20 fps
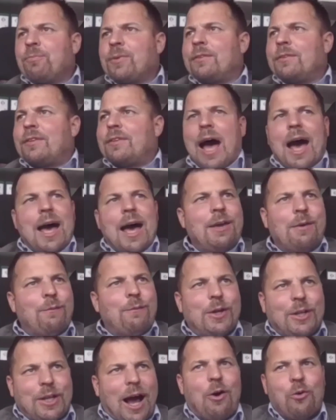dyeing
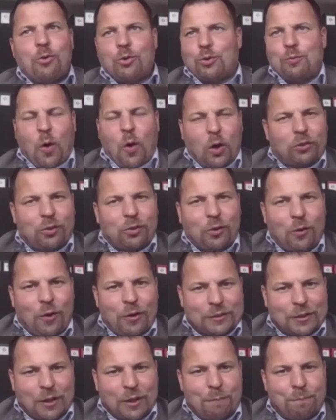without water or
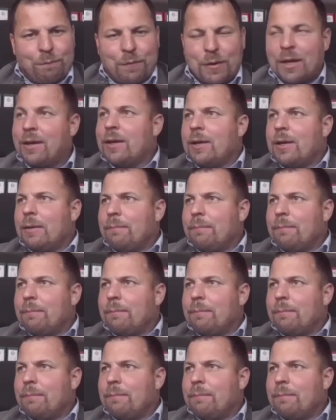something.